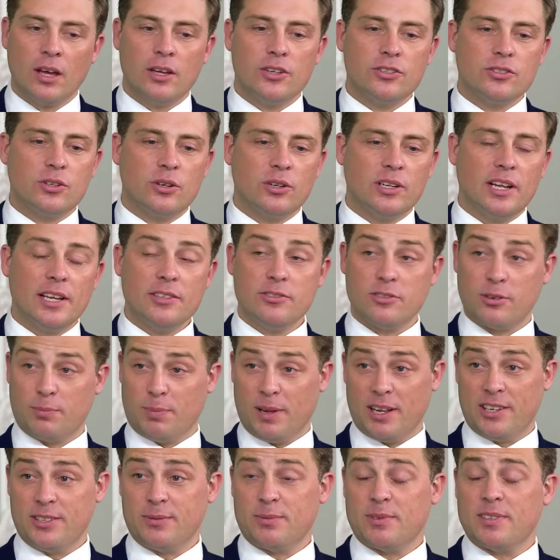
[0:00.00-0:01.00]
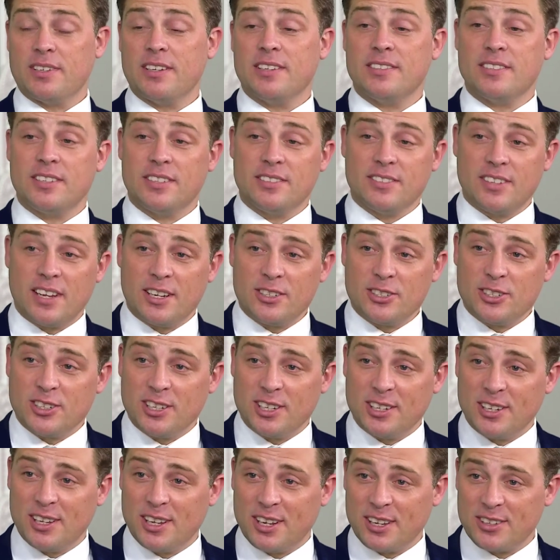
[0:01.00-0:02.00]
So lens replacement is
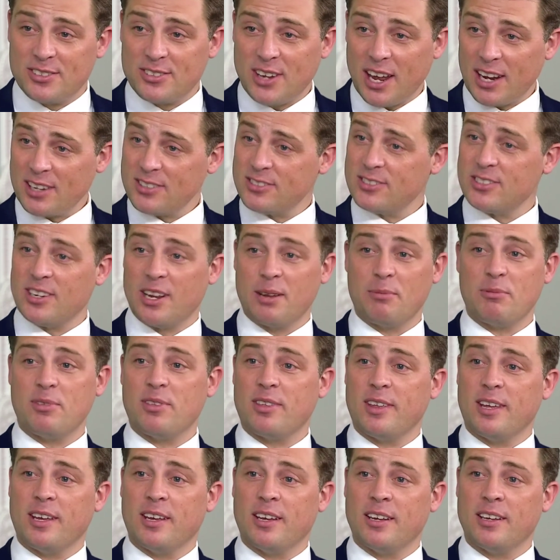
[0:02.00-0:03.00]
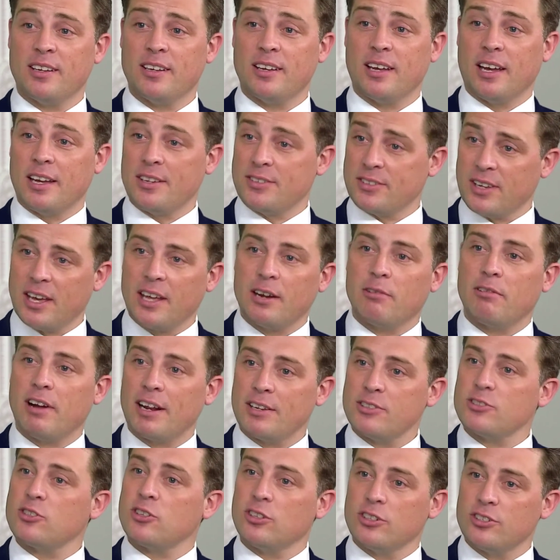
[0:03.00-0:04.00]
essentially the exact same thing as
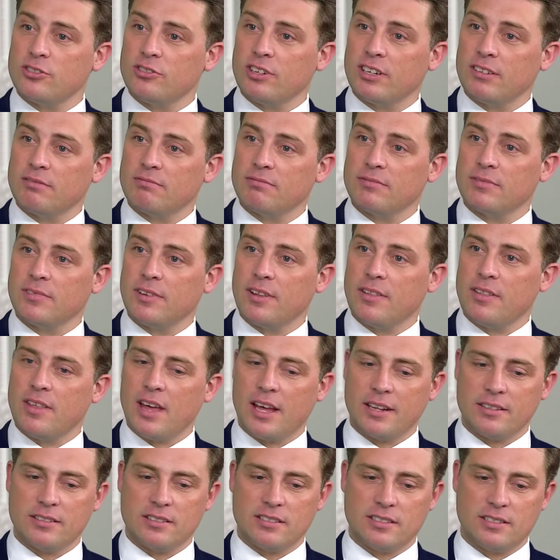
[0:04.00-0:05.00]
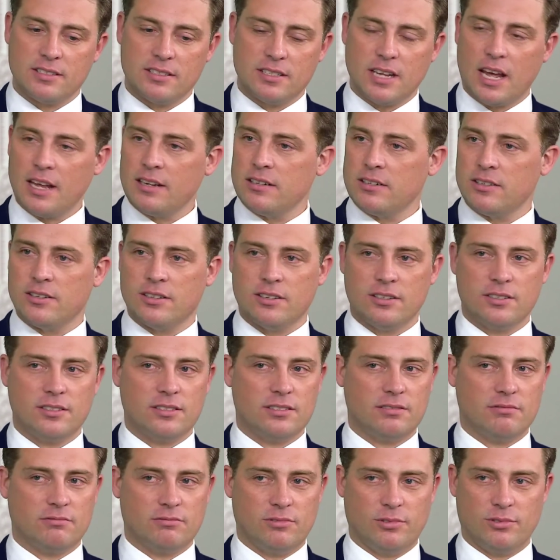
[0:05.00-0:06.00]
cataract surgery. Okay. That standard
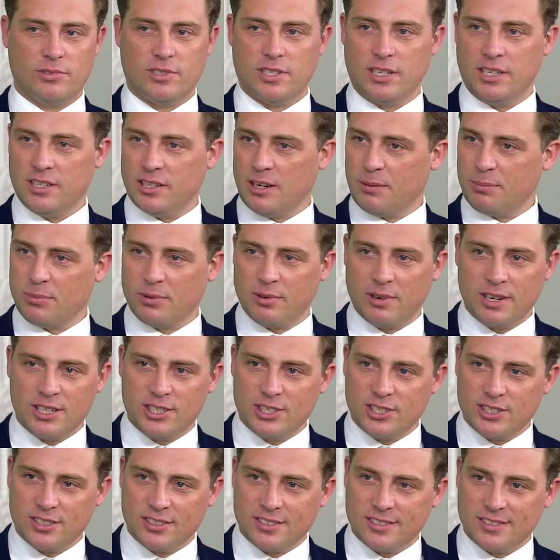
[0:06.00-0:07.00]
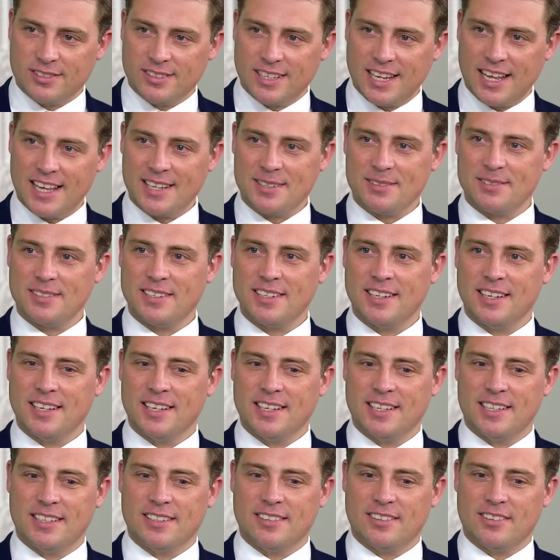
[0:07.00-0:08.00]
routine operation that
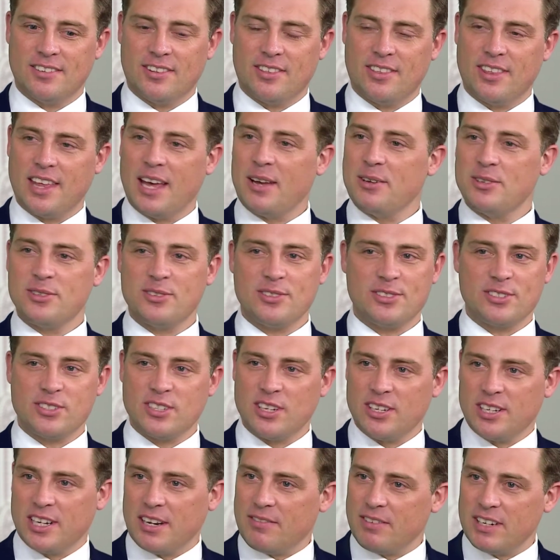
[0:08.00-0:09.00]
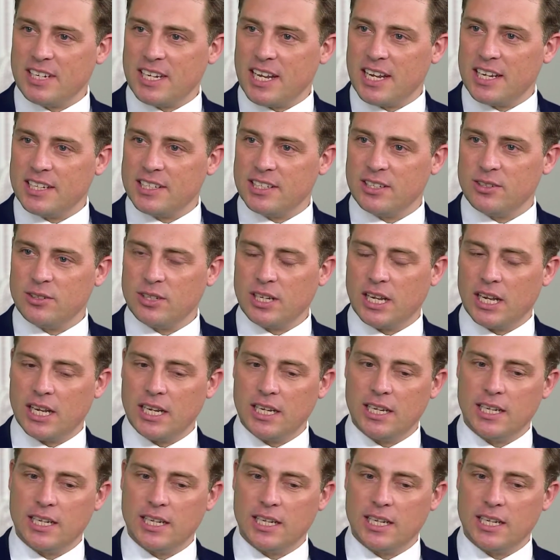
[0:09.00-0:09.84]
thousands done every day in the UK,